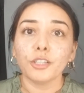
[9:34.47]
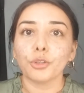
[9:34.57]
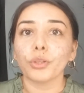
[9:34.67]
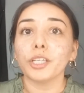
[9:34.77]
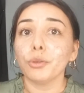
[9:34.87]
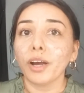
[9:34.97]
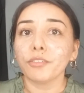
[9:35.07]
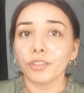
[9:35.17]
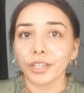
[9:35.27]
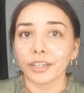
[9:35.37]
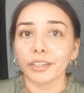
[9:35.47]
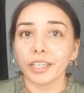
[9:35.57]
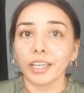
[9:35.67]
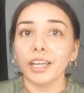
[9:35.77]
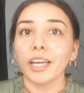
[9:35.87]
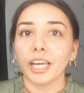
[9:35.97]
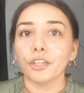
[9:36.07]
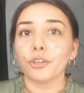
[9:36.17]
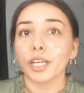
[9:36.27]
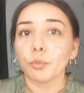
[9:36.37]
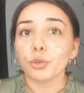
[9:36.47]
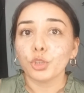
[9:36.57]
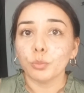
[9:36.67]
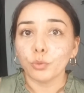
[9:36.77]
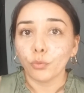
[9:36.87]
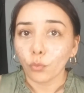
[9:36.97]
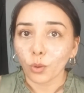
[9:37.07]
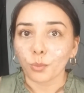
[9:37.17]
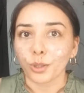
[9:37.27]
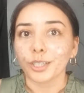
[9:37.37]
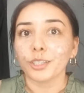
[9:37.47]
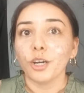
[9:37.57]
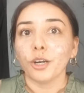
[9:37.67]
so that you have clarity and you're able to move forward